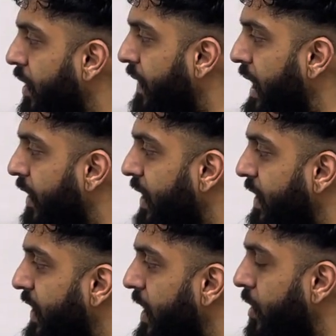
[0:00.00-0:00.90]
over here is
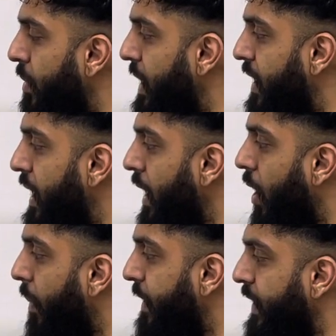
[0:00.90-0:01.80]
considered to be the
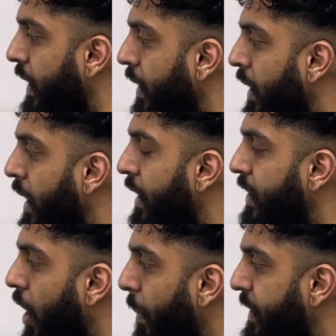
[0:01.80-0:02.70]
opposite. The
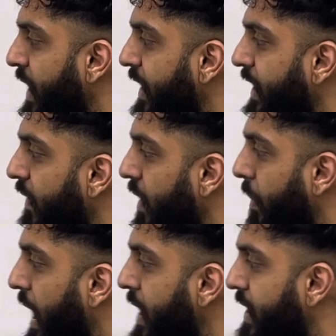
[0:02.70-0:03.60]
opposite is given
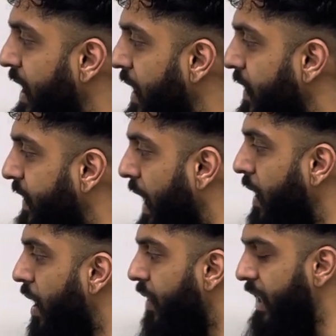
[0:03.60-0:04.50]
by D
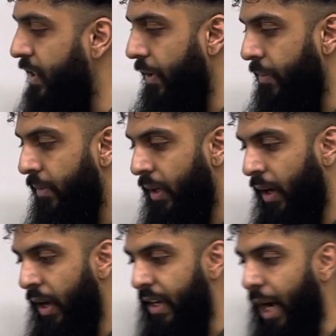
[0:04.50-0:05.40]
sine theta.
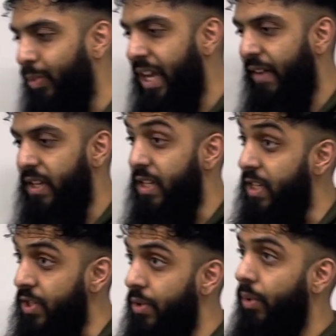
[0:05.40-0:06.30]
Now we have an
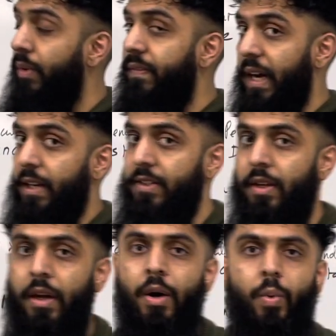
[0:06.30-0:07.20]
additional fact.
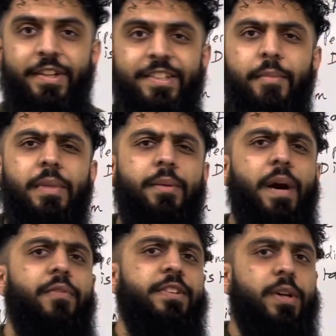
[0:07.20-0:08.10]
What does it mean by
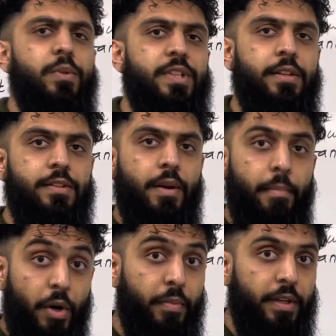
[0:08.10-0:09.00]
resultant
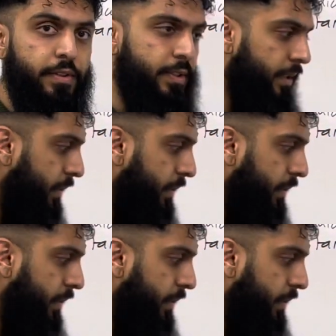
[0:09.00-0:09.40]
moment?